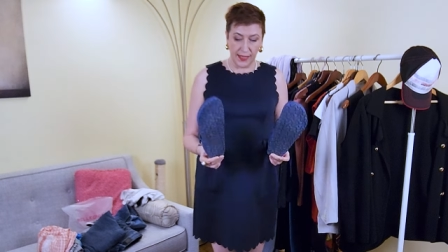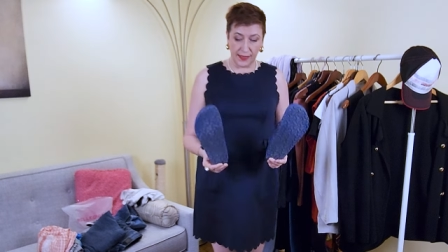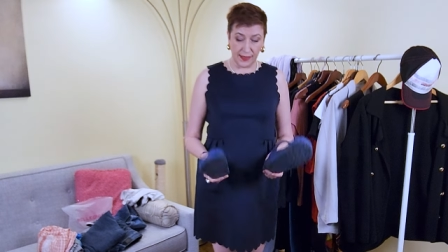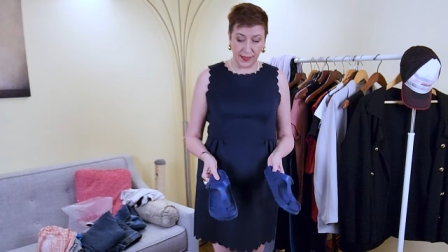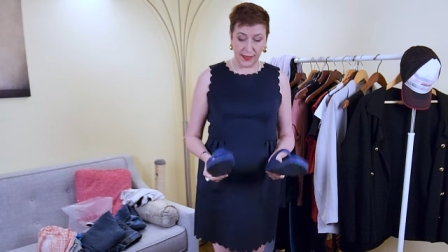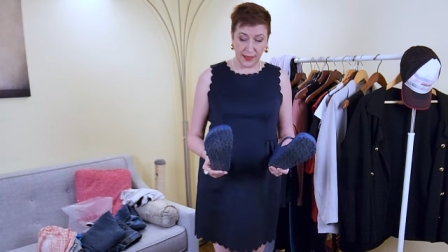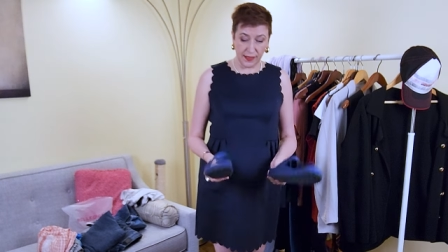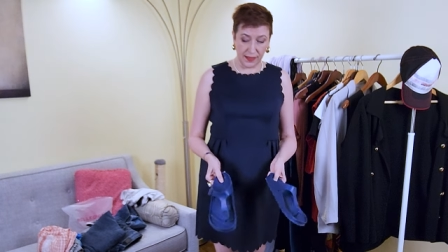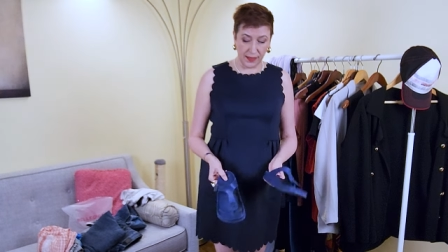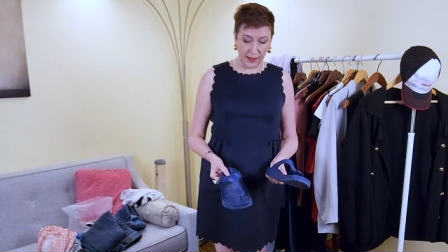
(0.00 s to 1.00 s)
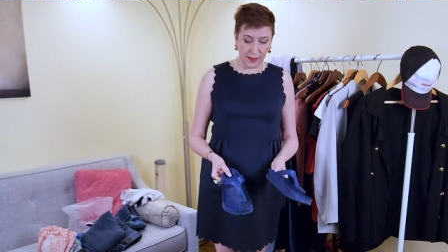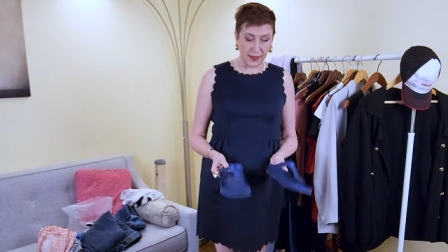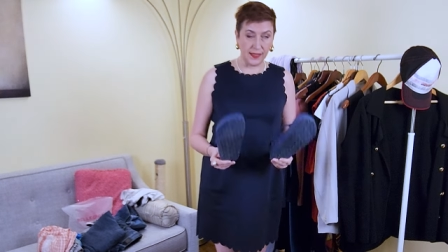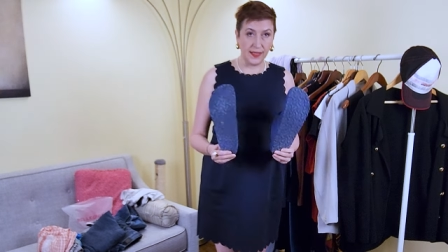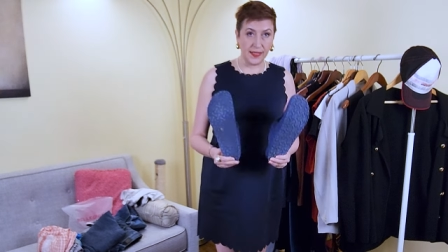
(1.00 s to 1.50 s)
They are
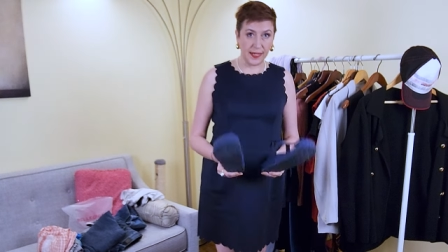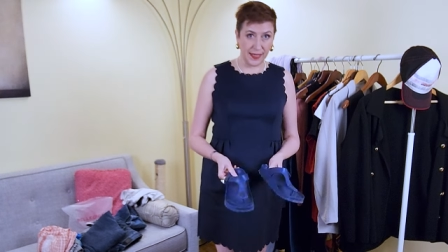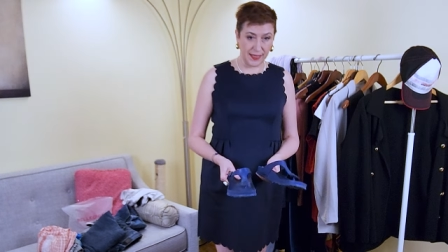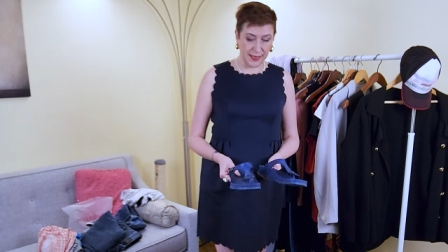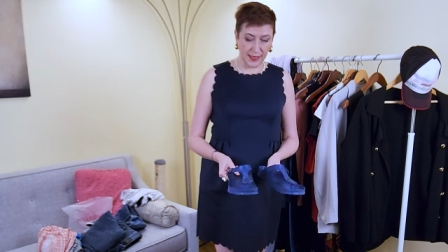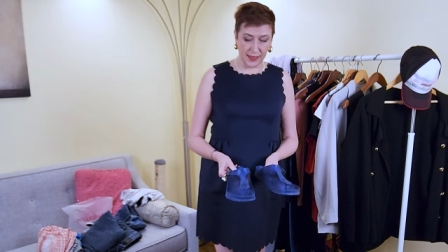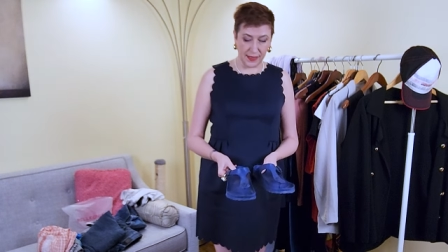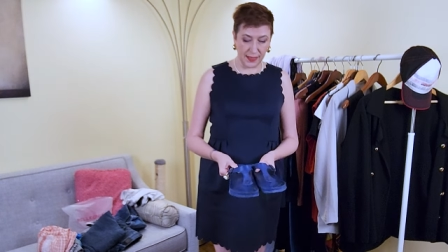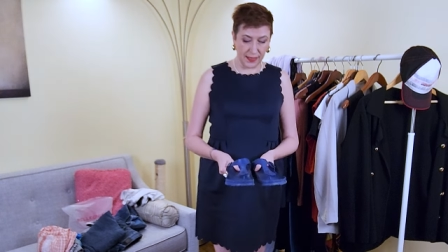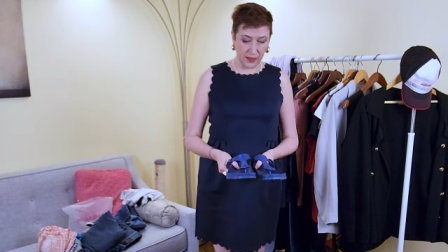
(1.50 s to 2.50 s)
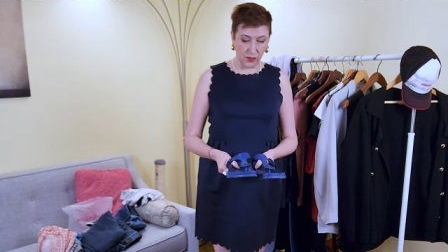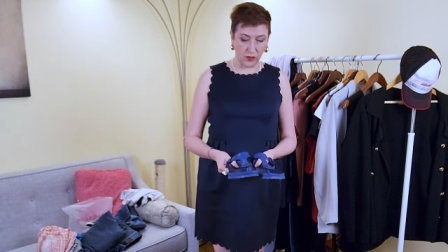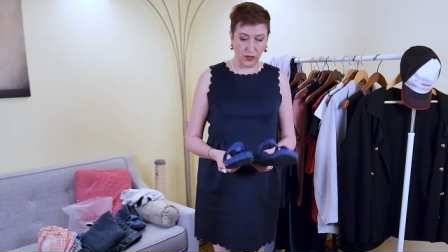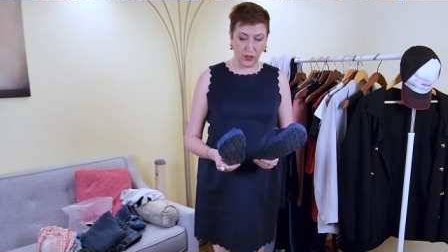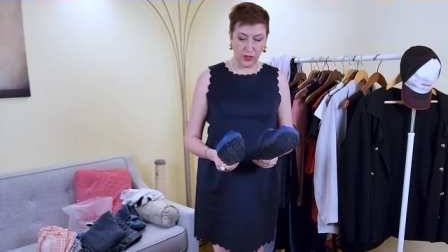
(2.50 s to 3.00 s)
nice. They
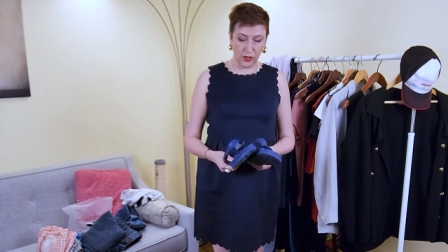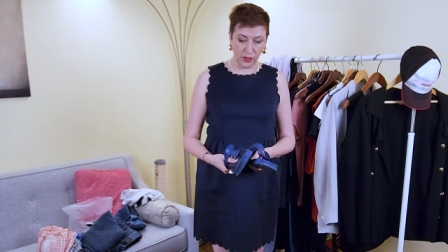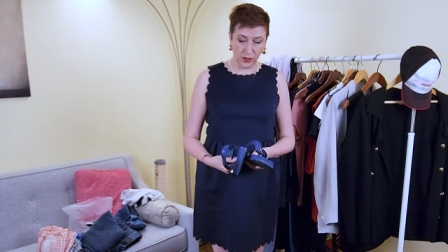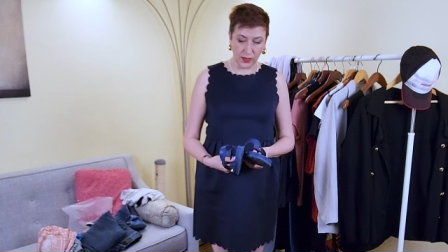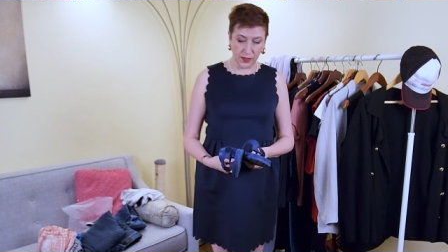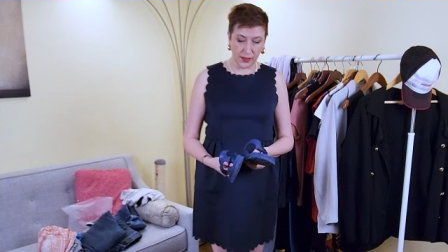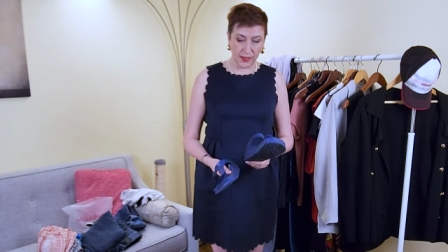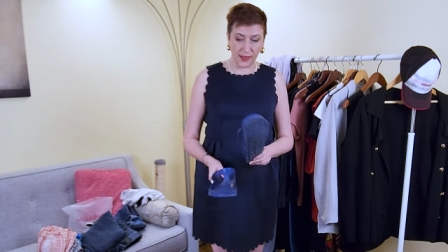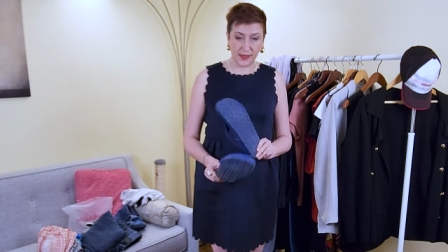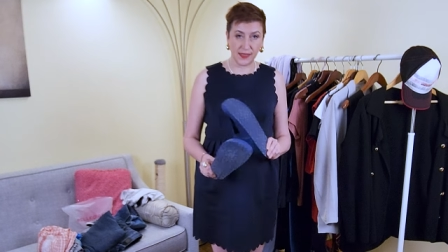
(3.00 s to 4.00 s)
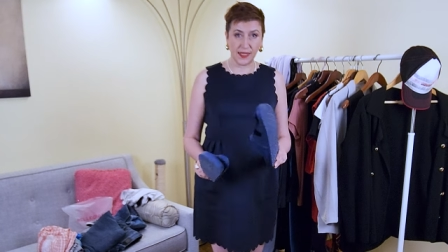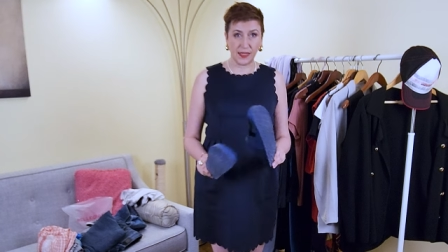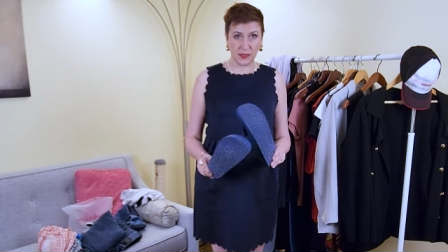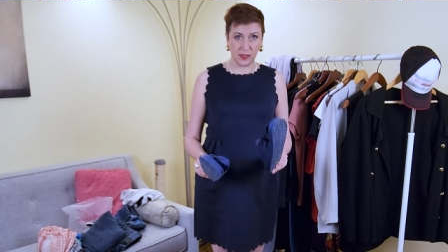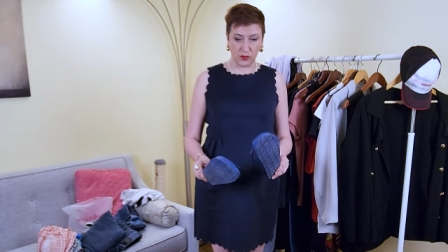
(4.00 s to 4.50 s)
don't hurt. There's
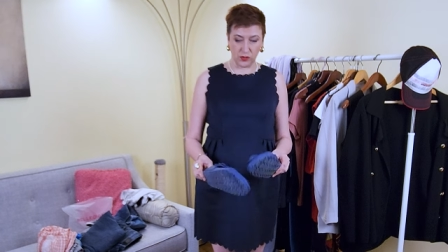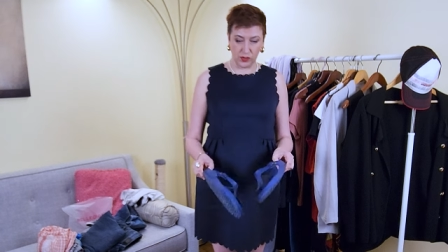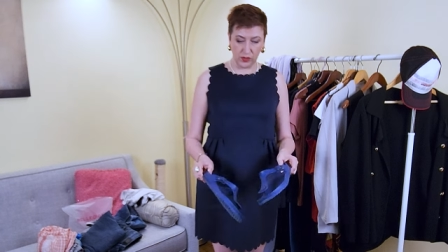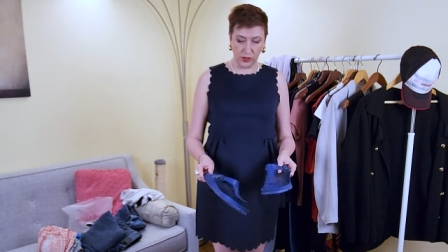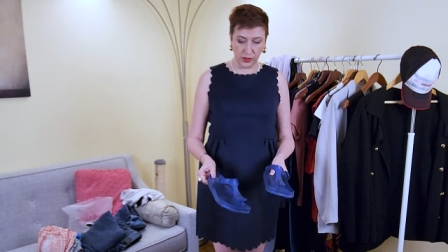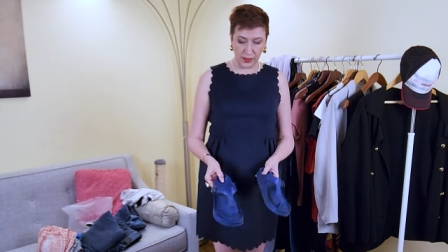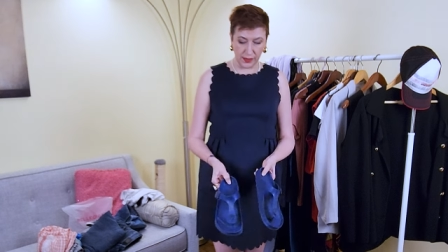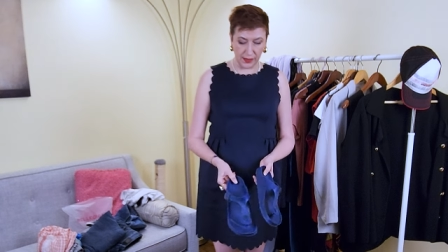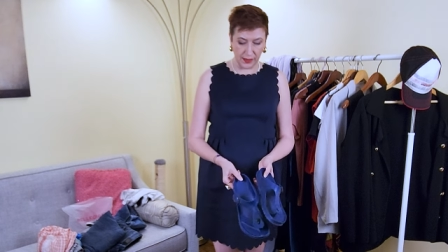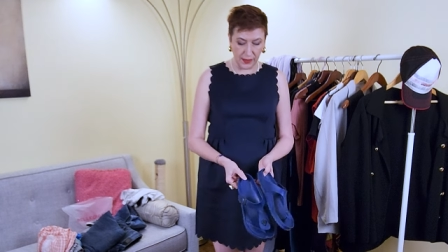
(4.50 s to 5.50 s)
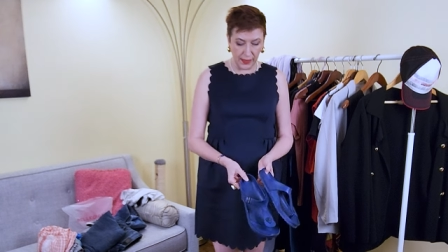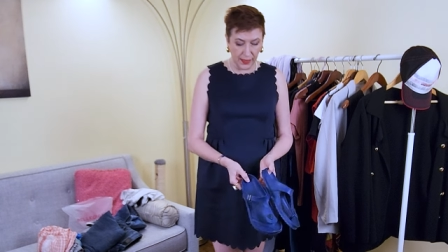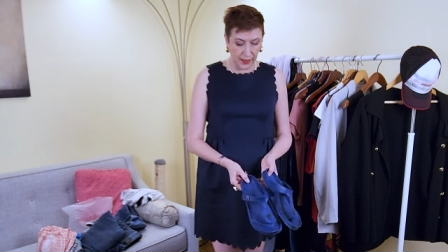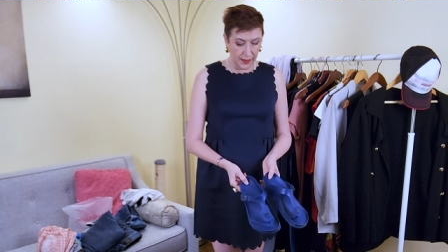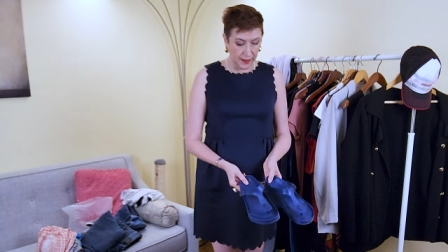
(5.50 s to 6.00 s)
nothing to hurt, and they
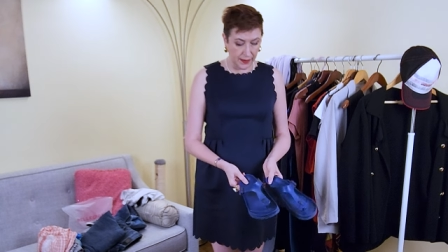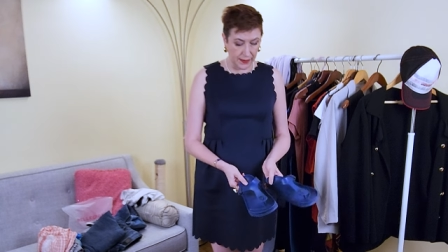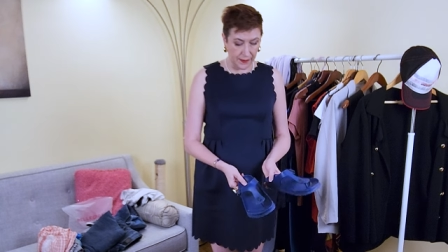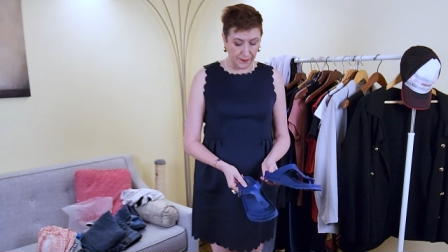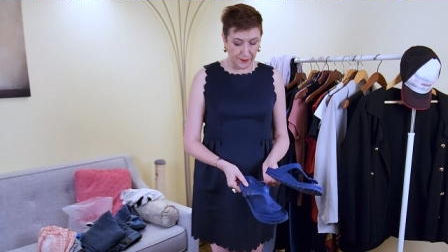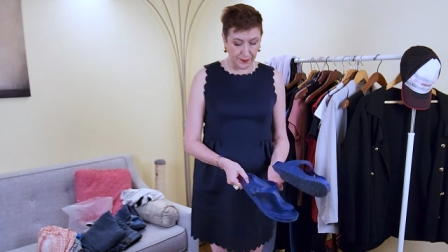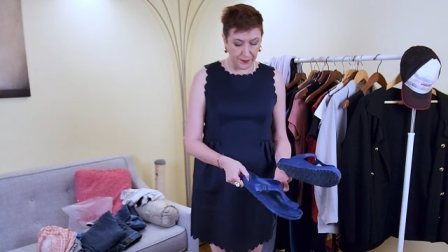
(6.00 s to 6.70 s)
um,